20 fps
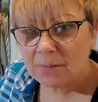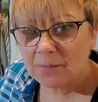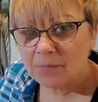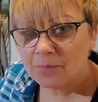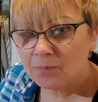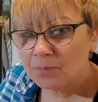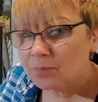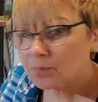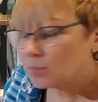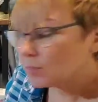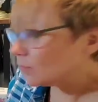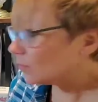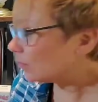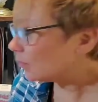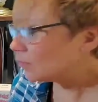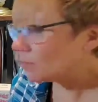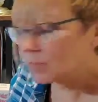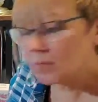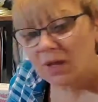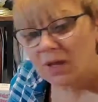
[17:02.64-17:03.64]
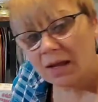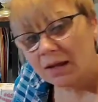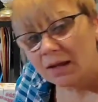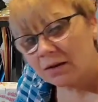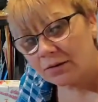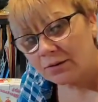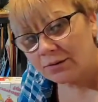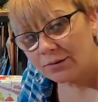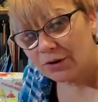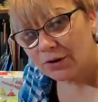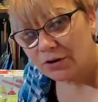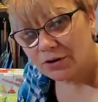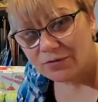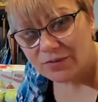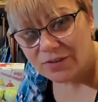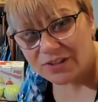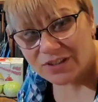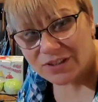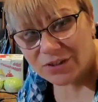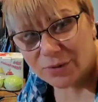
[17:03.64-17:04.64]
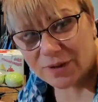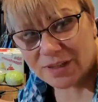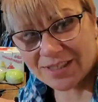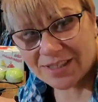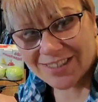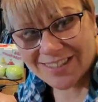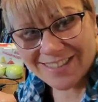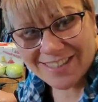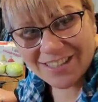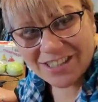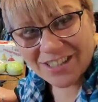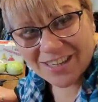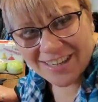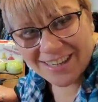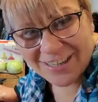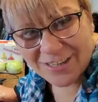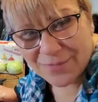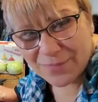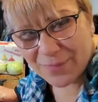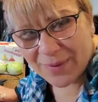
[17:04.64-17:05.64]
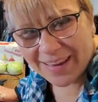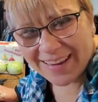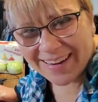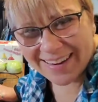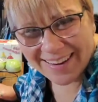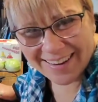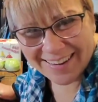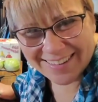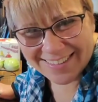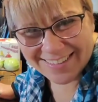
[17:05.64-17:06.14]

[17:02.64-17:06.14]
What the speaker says: I don't know if the screen just changed,